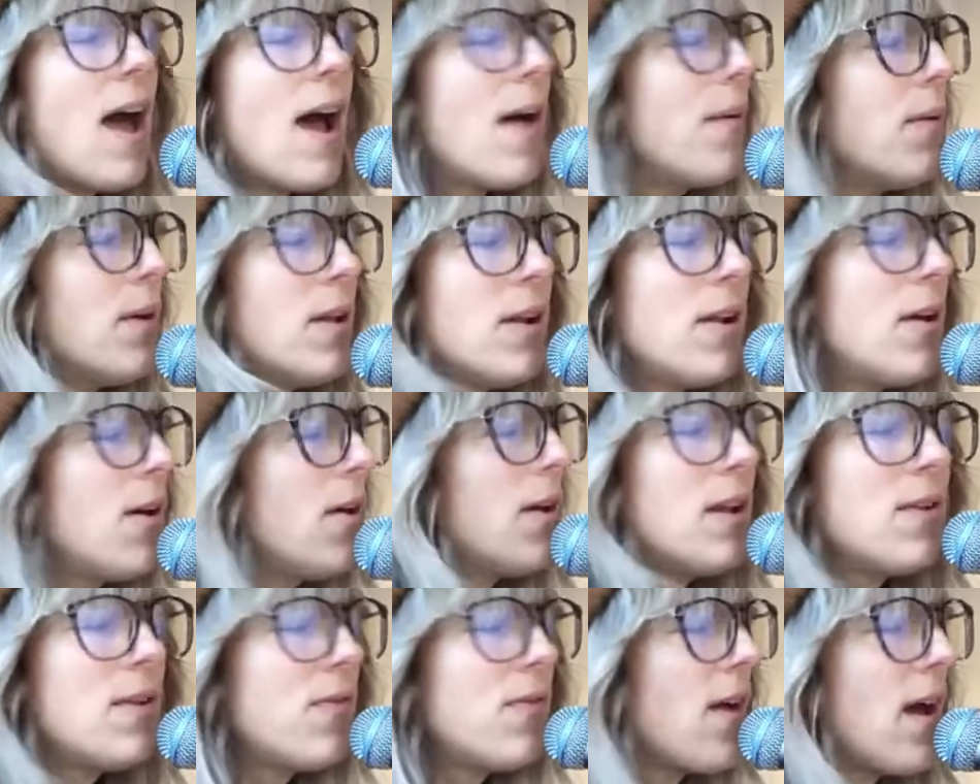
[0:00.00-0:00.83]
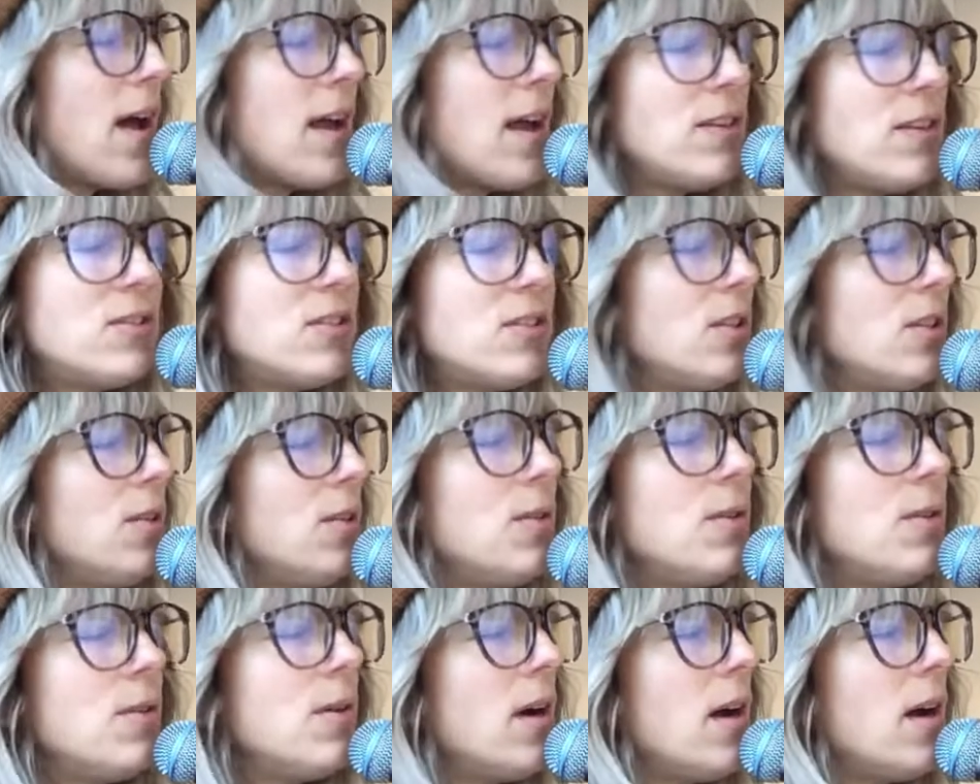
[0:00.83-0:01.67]
I will only find
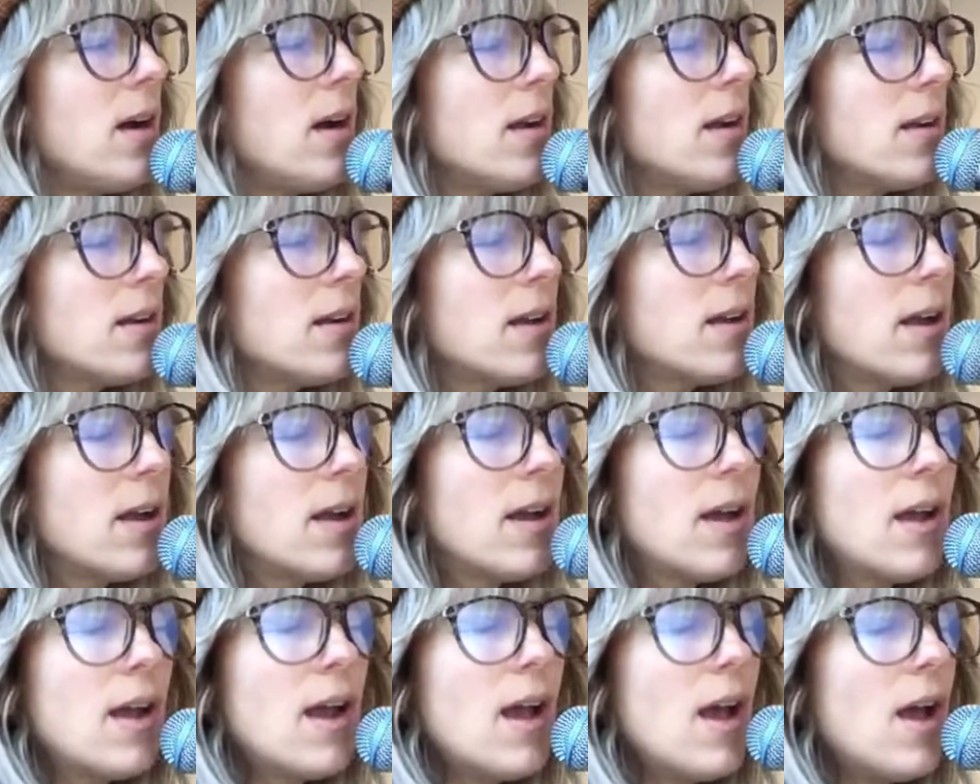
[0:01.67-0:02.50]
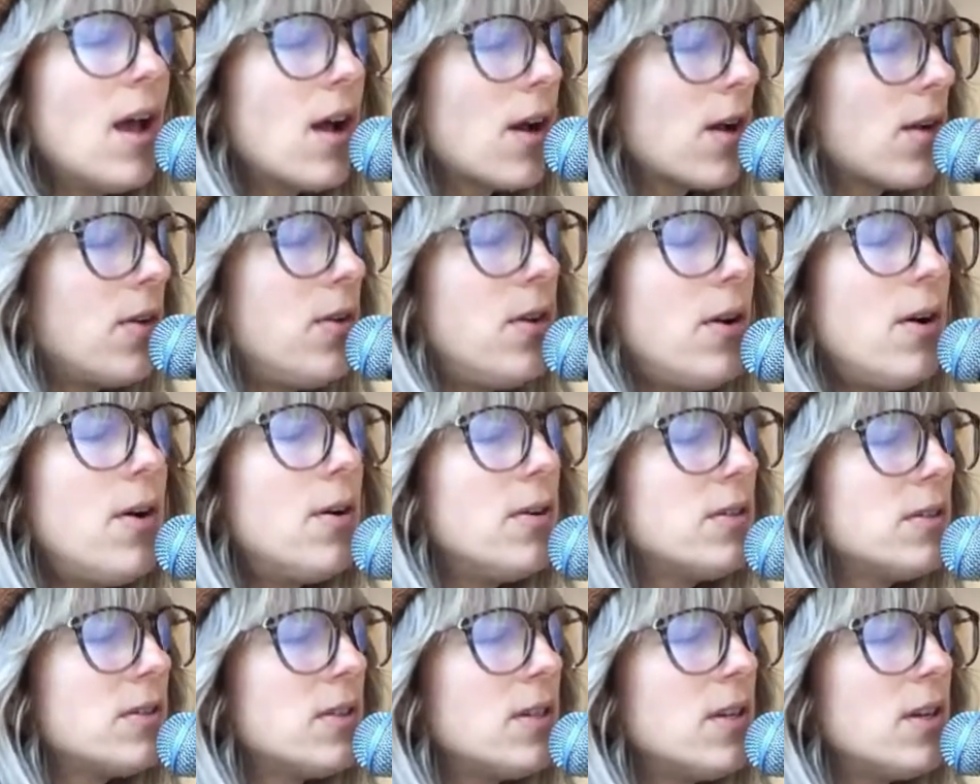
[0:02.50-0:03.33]
you are
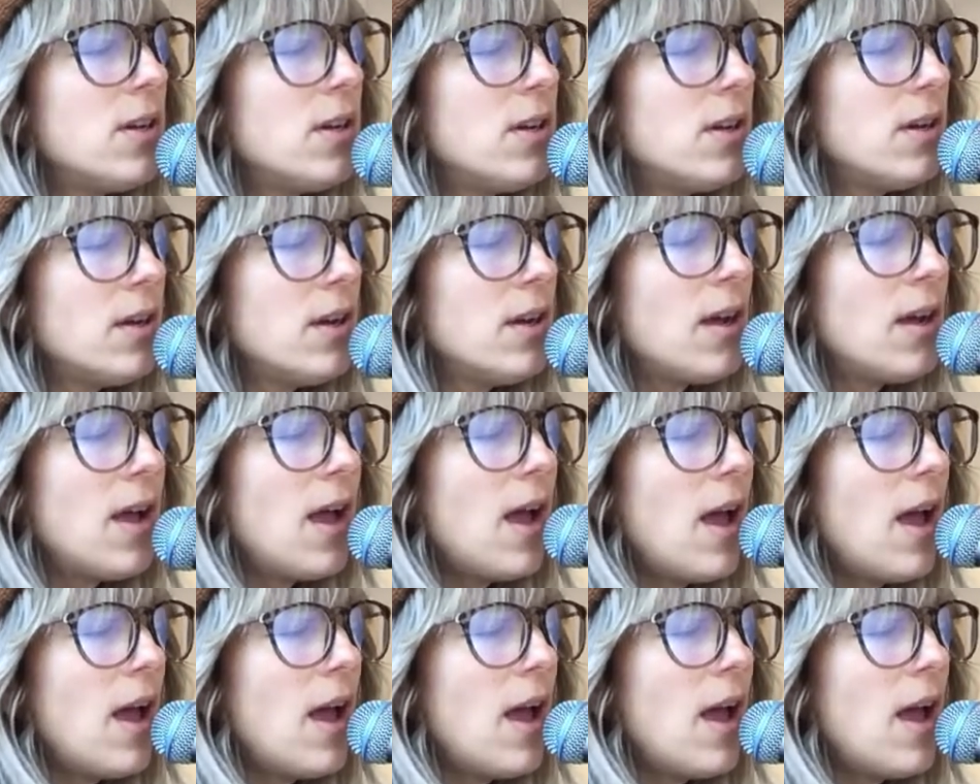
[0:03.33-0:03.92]
closer,